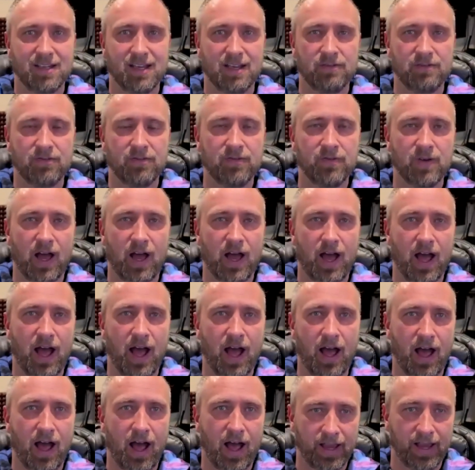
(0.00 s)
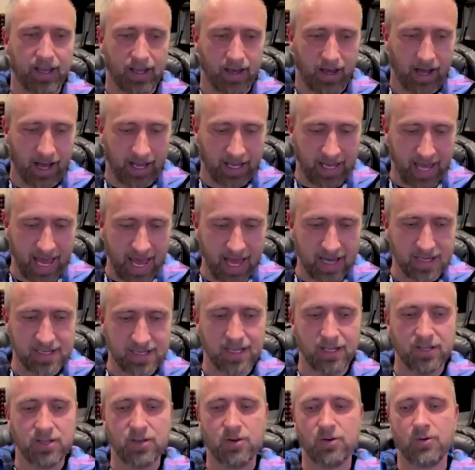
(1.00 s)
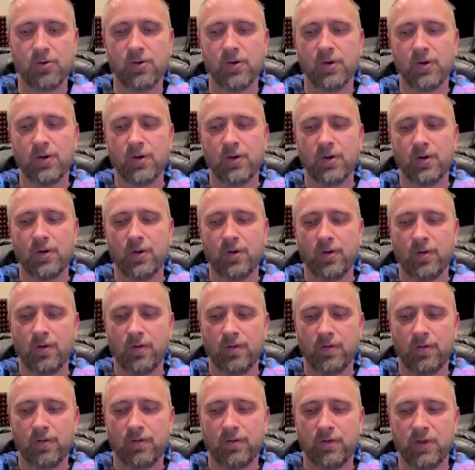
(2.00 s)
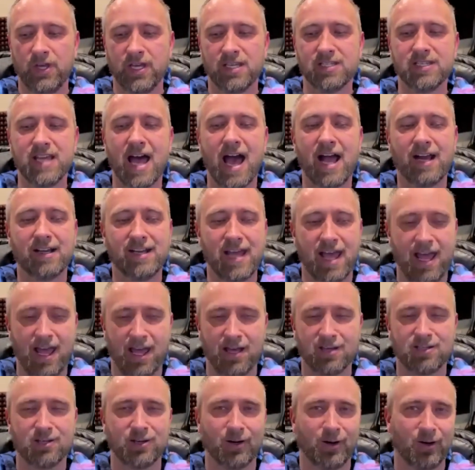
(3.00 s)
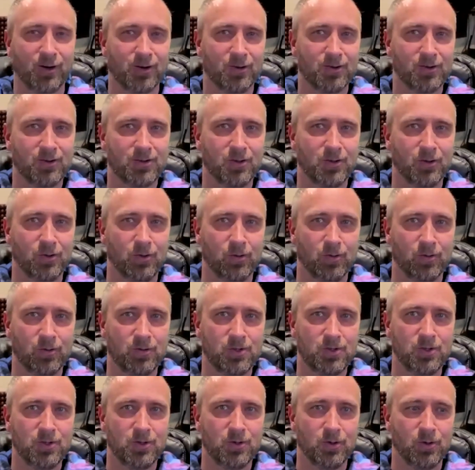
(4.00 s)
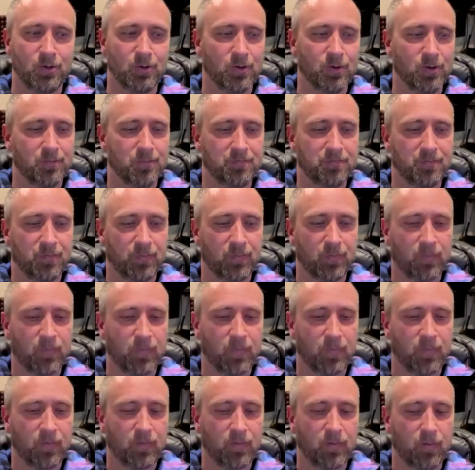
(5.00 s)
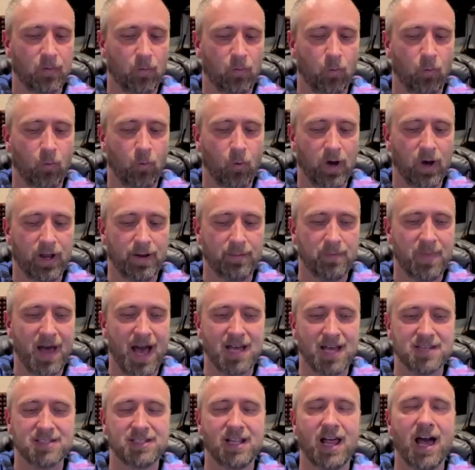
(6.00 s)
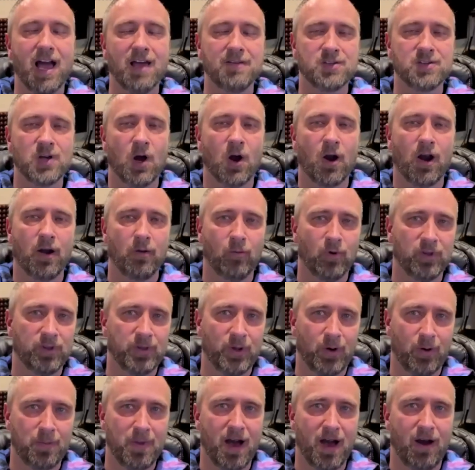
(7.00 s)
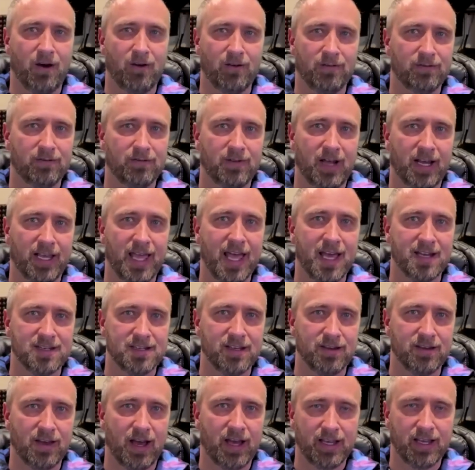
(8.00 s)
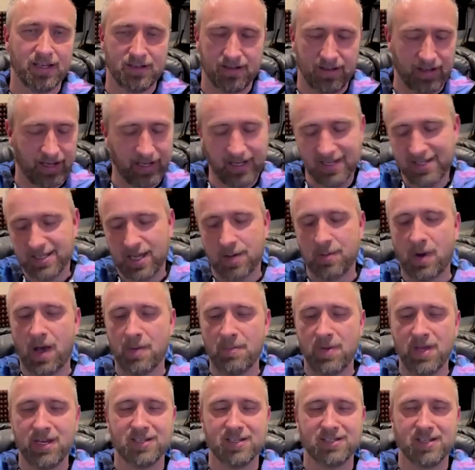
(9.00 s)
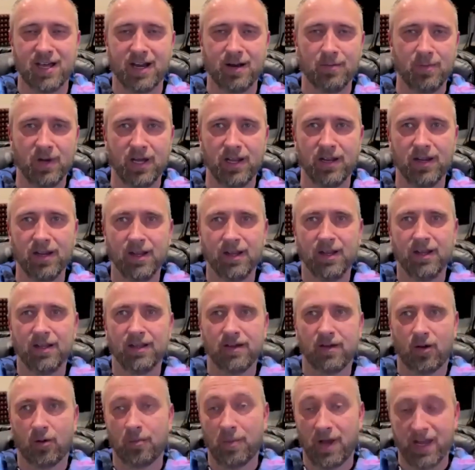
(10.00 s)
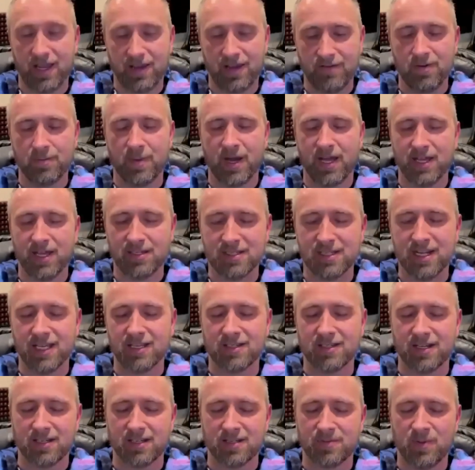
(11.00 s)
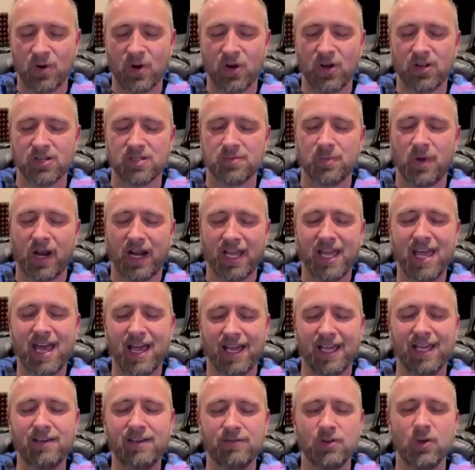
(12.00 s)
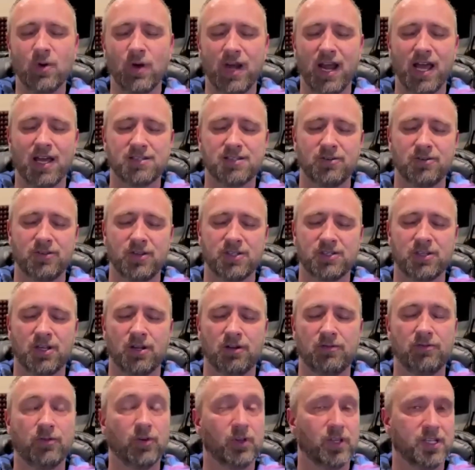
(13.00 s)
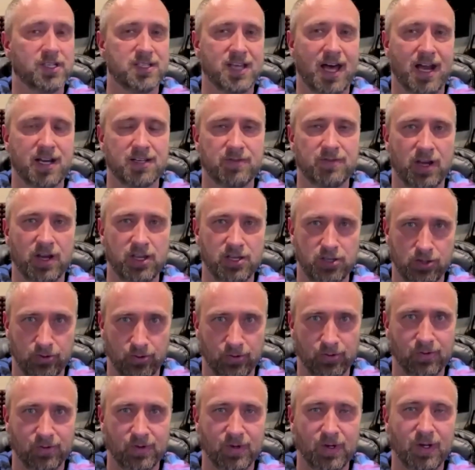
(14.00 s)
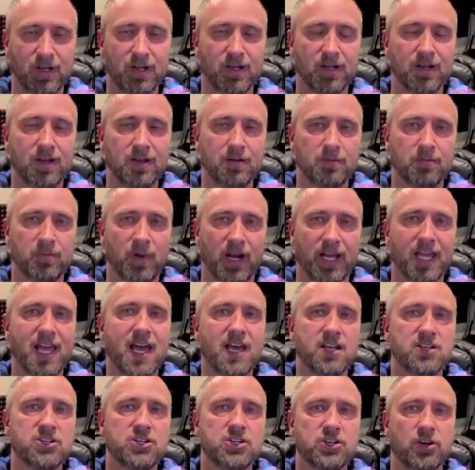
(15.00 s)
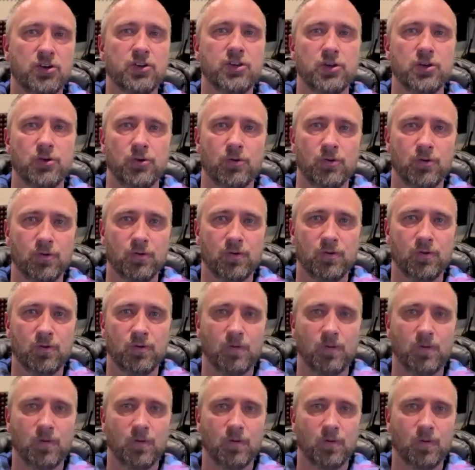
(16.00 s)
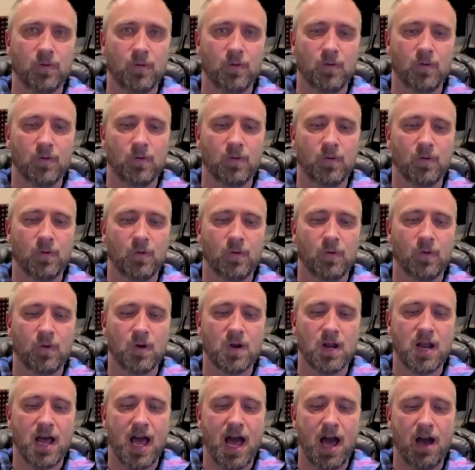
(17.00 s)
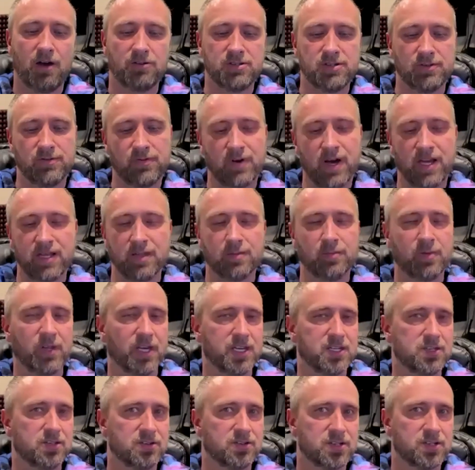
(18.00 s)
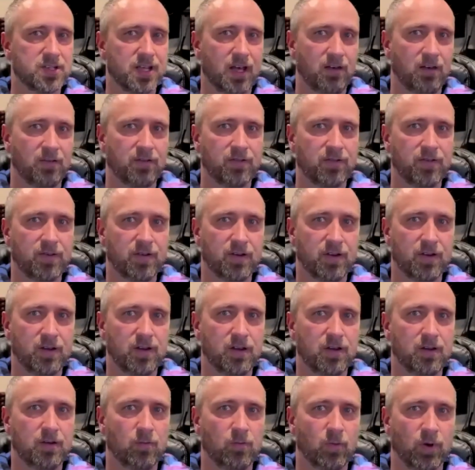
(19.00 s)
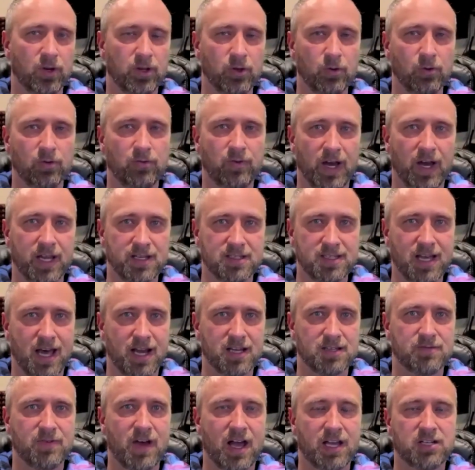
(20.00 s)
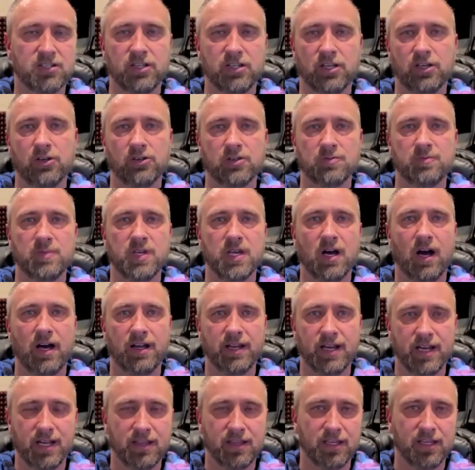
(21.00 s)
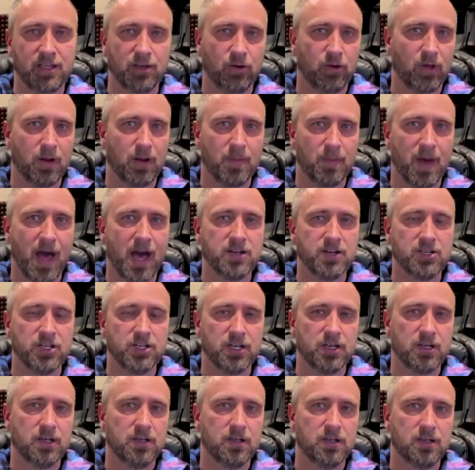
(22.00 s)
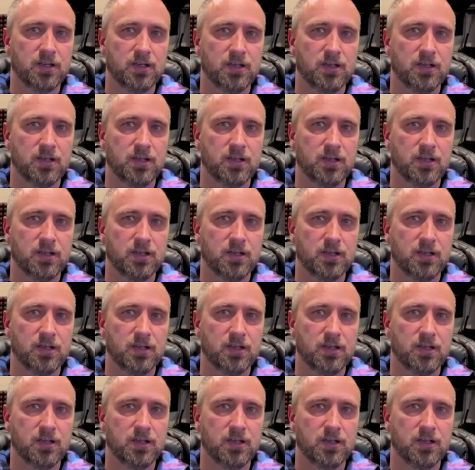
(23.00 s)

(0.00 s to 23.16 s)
And I can't tell you the exact answer to what past lives are and what they're about. I can't tell you, I can tell you my opinions on it, but, or my, even instincts and experience, but I can't give you an answer that's going to fully satisfy you. But I can show you how to find the place yourself where you will find satisfaction that goes beyond anything you can imagine.